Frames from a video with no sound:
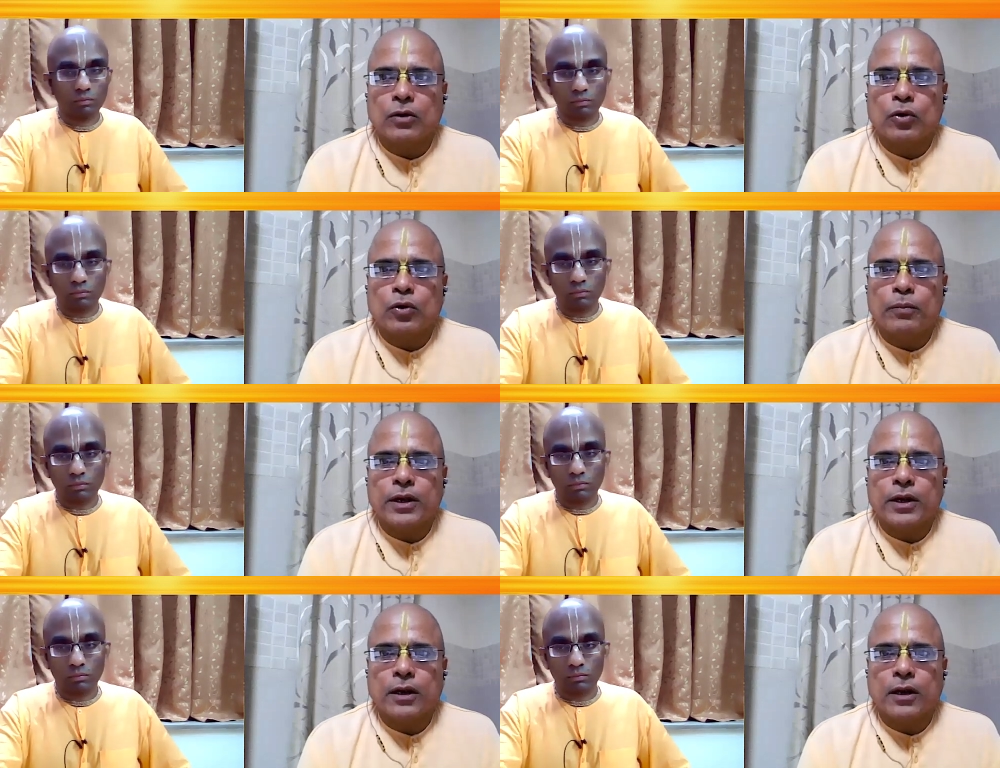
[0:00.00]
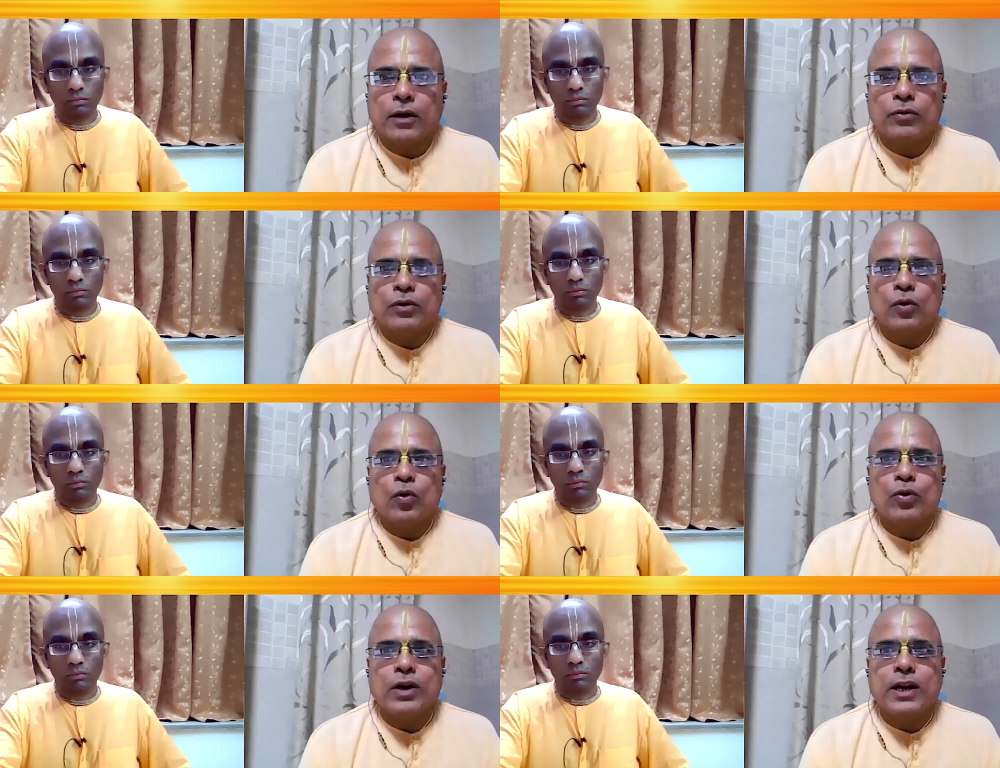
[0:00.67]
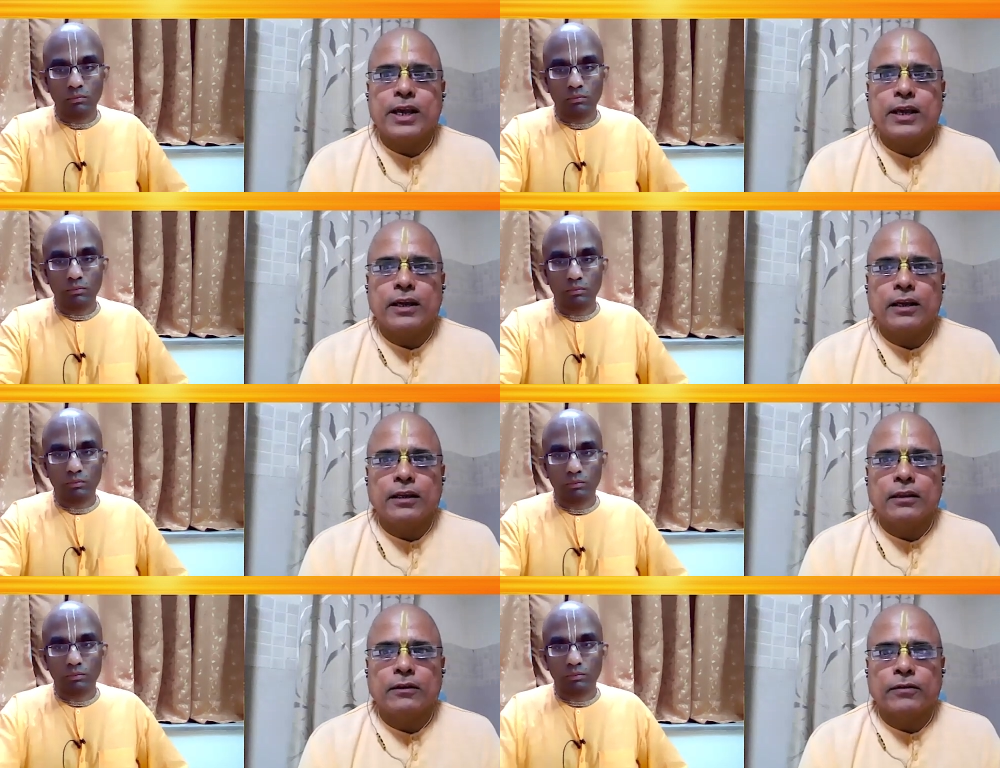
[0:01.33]
Speaker 1: could be allowed only
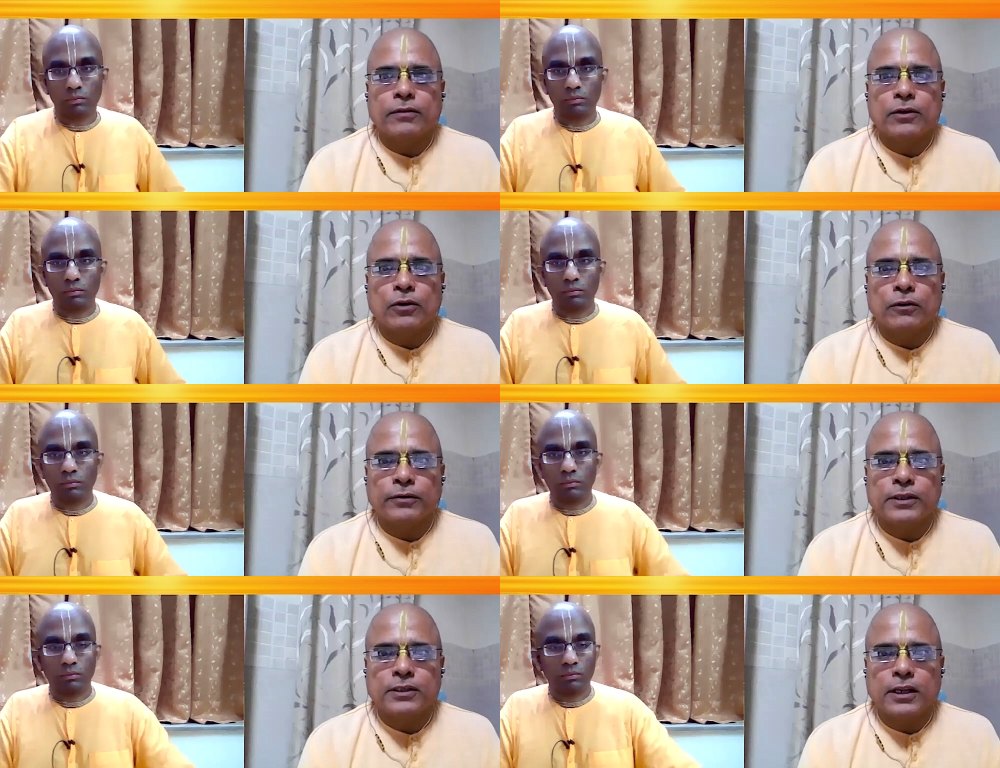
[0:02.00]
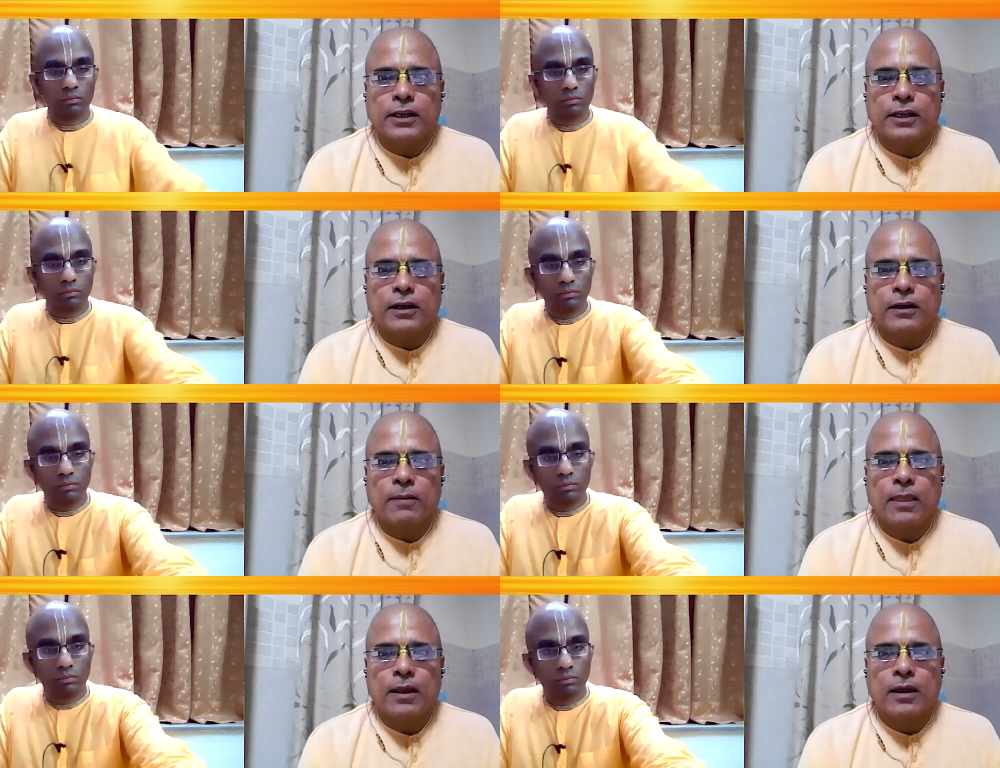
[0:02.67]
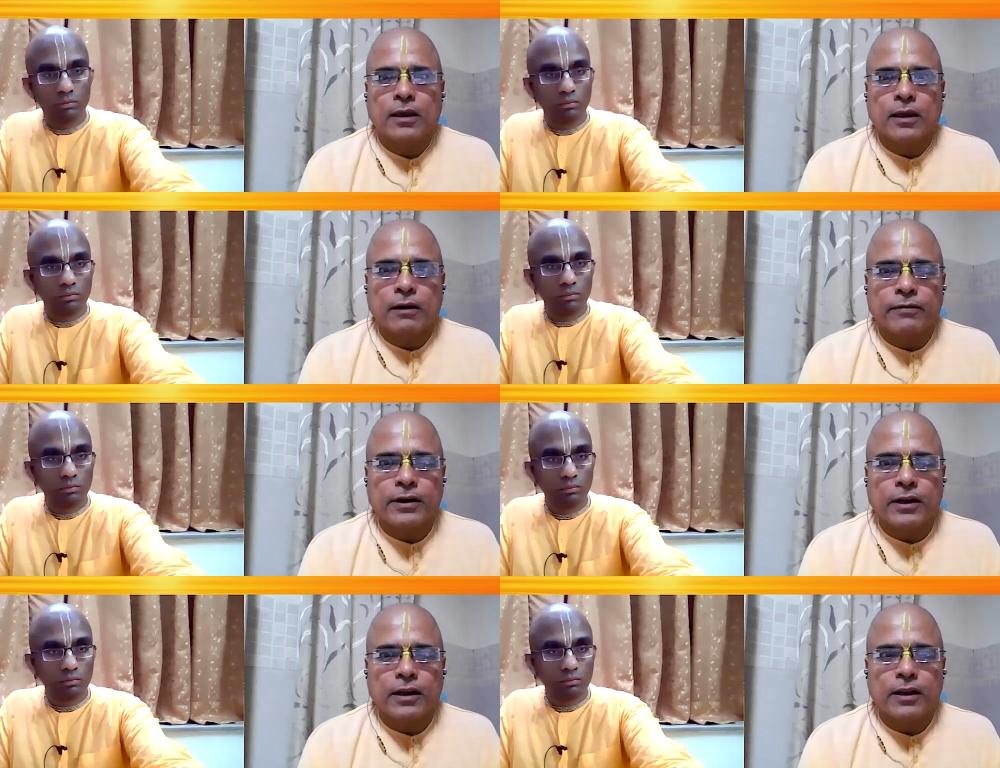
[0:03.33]
in the front office area,
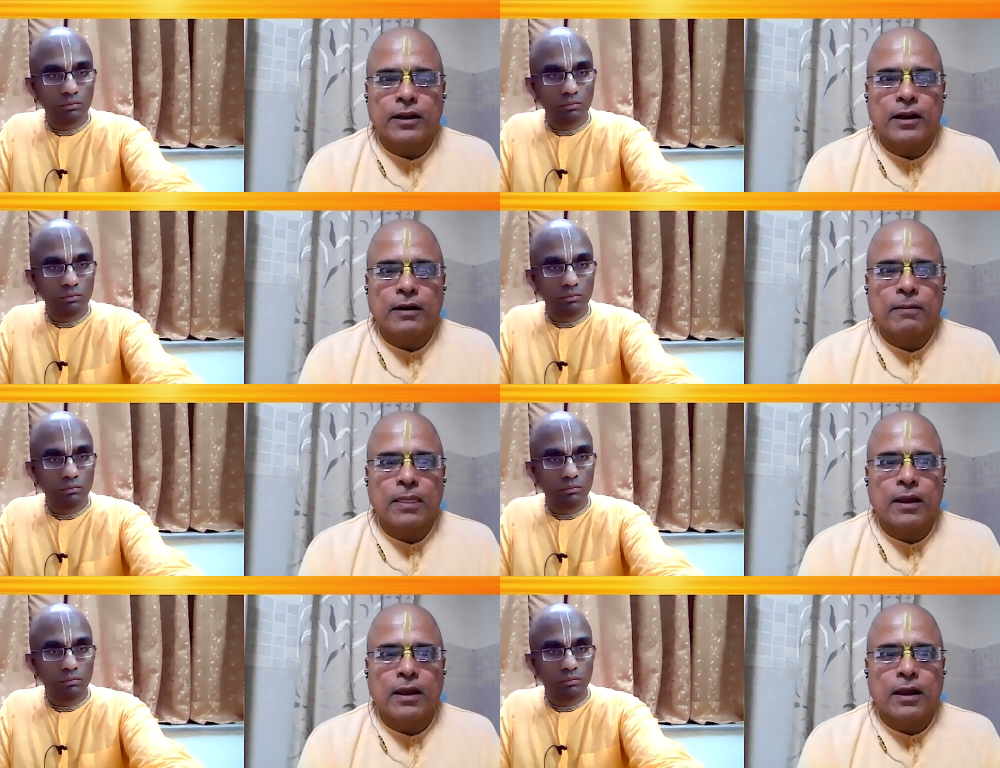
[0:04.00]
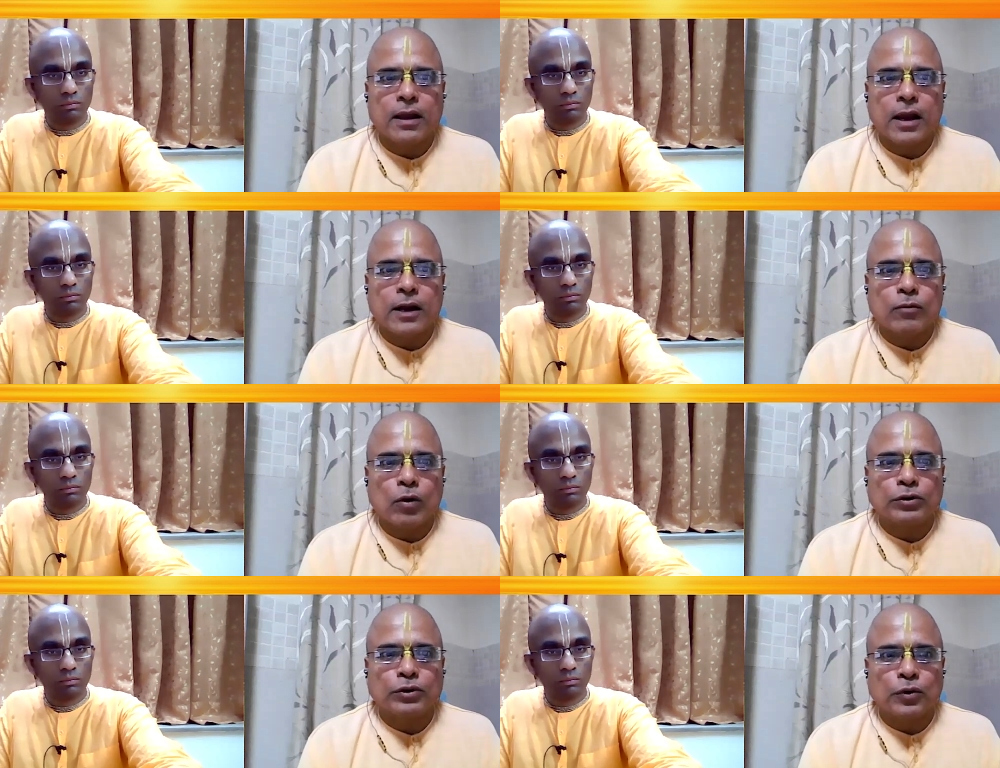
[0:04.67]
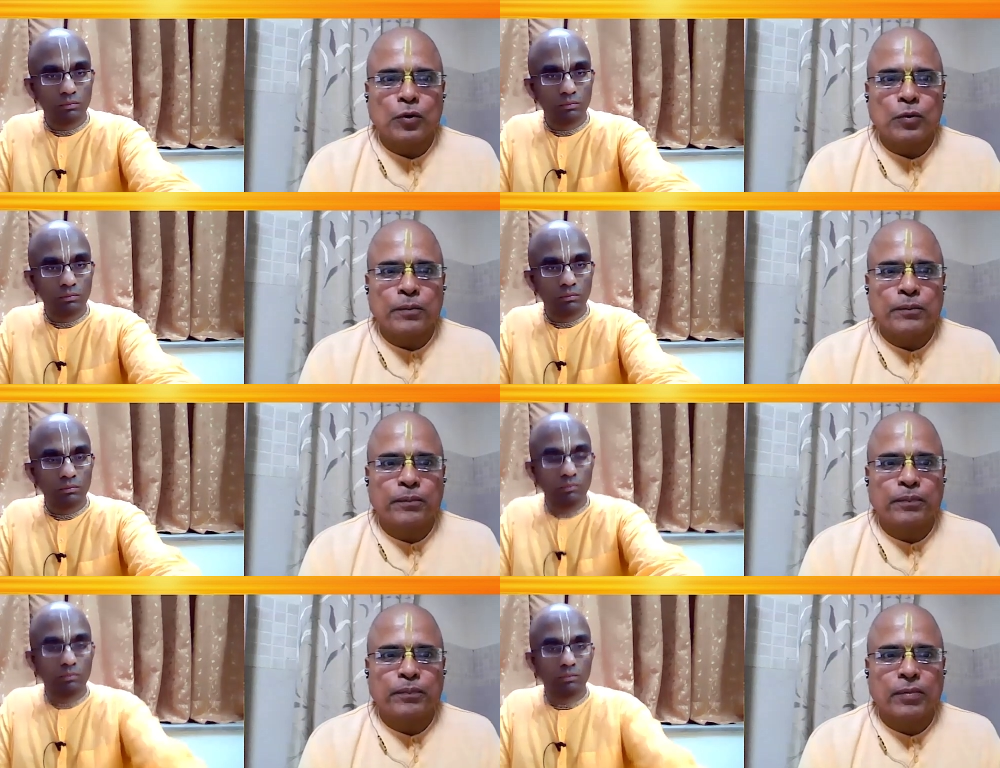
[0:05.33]
cafeteria, and washroom.
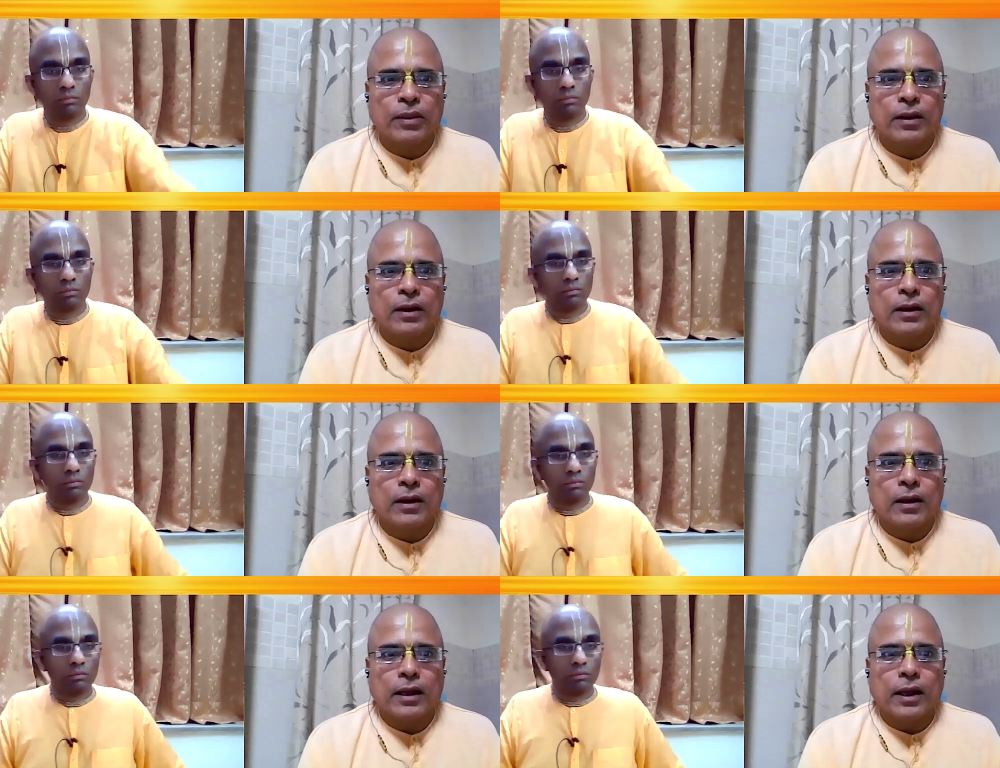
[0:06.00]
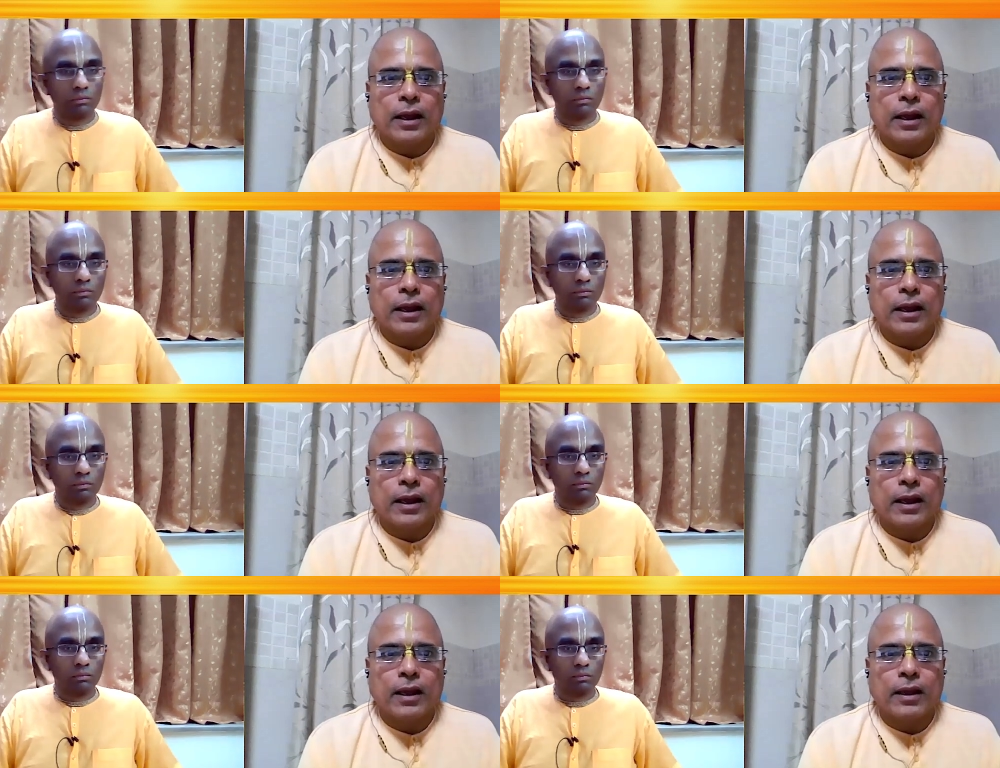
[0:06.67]
A